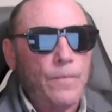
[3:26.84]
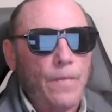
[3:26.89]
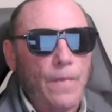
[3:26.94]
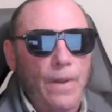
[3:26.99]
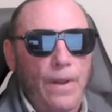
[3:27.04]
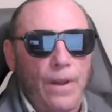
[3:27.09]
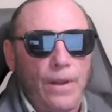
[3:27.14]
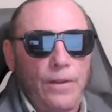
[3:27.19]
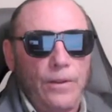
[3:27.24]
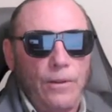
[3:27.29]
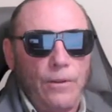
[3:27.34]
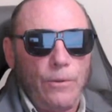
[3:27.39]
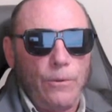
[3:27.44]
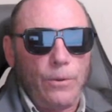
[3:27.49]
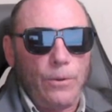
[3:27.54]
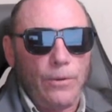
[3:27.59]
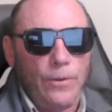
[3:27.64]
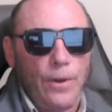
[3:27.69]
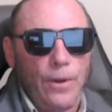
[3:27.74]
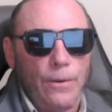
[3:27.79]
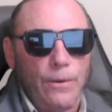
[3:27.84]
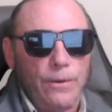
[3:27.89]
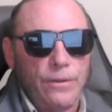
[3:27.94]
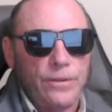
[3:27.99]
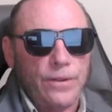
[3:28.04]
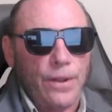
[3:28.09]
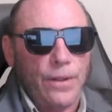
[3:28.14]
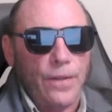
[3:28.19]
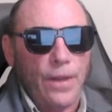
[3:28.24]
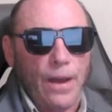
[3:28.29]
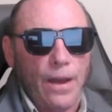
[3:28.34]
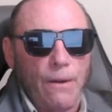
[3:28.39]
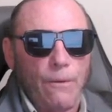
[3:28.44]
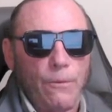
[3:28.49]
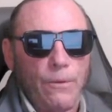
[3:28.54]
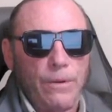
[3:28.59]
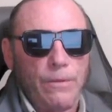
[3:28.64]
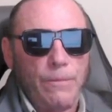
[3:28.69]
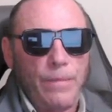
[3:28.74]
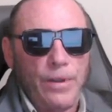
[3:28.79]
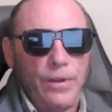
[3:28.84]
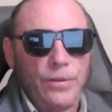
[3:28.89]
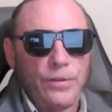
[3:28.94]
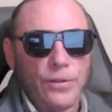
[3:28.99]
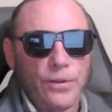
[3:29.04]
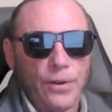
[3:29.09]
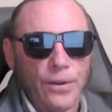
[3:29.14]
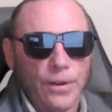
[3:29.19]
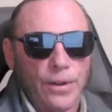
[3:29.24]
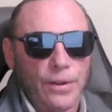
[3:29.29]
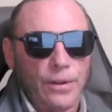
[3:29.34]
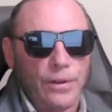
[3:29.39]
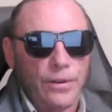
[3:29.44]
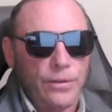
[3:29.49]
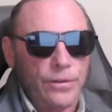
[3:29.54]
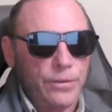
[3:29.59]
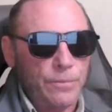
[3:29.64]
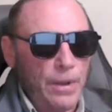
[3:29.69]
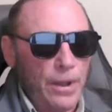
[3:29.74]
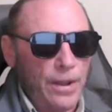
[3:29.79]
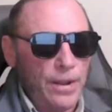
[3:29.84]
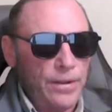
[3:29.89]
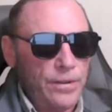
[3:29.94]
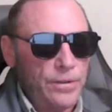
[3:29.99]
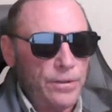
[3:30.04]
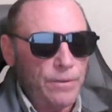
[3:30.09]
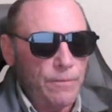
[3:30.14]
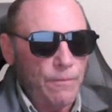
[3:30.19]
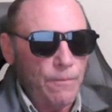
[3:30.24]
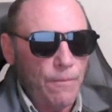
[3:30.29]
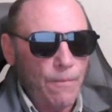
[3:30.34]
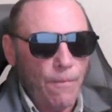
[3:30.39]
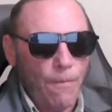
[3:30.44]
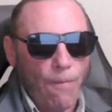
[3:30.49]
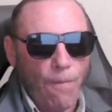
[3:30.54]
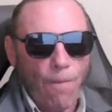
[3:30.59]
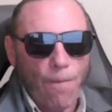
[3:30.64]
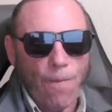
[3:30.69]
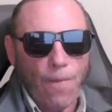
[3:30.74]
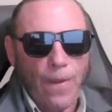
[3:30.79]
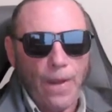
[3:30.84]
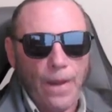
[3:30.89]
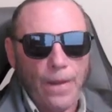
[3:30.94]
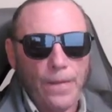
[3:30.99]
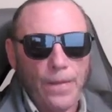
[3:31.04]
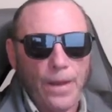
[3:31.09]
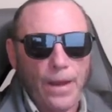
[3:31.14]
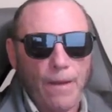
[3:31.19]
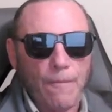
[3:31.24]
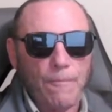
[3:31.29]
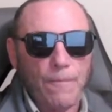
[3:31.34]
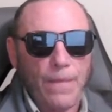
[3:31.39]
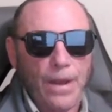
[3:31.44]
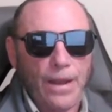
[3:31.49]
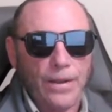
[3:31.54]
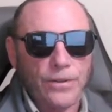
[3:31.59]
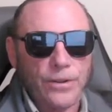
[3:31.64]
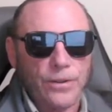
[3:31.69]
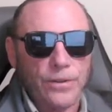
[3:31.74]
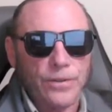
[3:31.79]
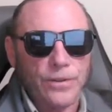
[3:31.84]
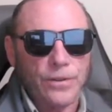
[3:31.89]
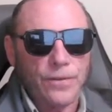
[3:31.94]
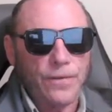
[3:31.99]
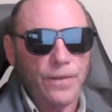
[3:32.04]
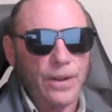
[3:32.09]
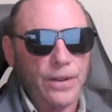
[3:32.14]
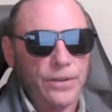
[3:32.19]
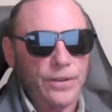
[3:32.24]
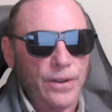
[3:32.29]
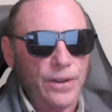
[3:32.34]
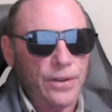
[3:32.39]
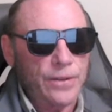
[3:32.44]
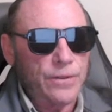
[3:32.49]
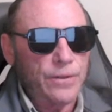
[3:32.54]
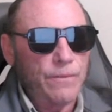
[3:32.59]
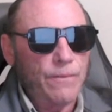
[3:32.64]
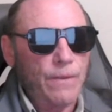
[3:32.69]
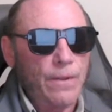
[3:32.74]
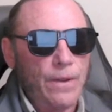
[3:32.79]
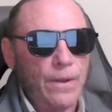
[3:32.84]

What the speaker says: And you will notice that that would be circular space, and that matches physics.